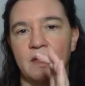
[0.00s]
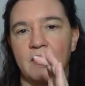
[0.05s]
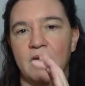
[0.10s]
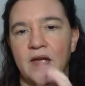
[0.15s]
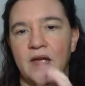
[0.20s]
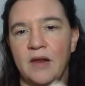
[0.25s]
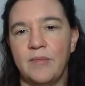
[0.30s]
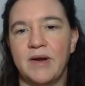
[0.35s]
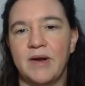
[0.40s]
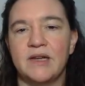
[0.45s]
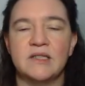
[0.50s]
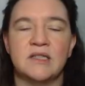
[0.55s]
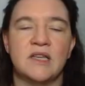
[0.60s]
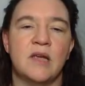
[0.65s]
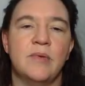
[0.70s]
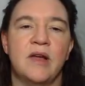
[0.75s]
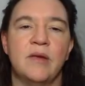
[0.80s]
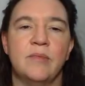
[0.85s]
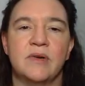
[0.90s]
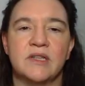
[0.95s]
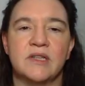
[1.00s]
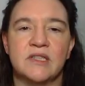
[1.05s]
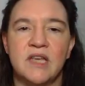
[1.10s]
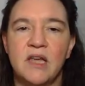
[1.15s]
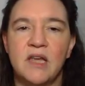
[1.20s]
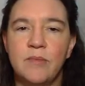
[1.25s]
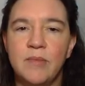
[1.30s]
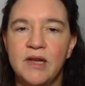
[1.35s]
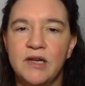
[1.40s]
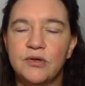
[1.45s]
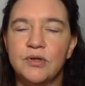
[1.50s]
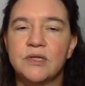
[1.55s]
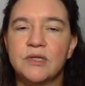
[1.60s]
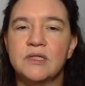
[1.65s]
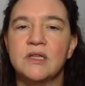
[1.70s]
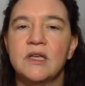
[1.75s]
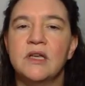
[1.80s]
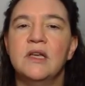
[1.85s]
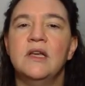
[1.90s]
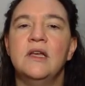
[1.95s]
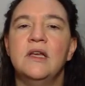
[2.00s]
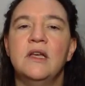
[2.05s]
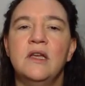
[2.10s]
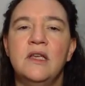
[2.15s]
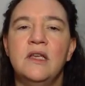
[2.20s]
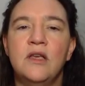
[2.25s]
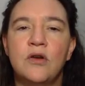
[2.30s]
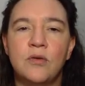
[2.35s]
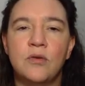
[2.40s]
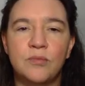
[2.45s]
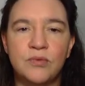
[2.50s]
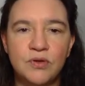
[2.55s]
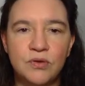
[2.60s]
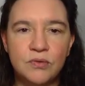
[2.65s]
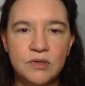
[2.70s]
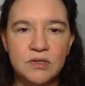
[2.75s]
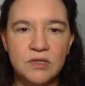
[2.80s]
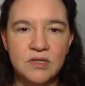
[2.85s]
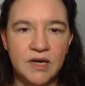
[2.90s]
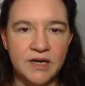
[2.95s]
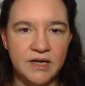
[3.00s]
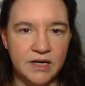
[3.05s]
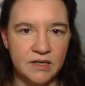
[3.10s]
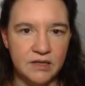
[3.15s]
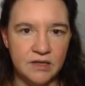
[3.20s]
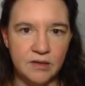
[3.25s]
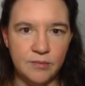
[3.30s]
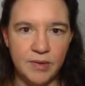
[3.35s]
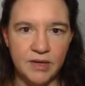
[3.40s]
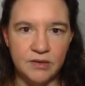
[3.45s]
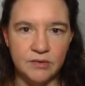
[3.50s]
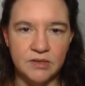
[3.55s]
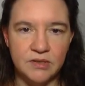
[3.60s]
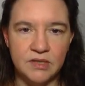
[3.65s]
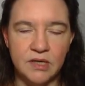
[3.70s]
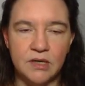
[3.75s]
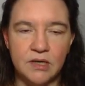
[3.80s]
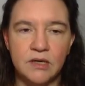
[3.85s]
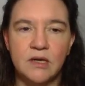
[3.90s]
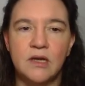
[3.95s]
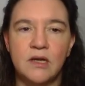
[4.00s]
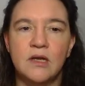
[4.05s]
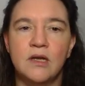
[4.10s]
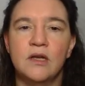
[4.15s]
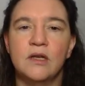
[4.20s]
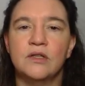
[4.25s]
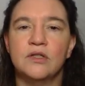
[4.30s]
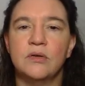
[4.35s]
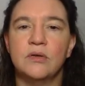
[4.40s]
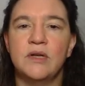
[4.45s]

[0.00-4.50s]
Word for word: n minus k by n minus k matrix, he computes an identity matrix there. So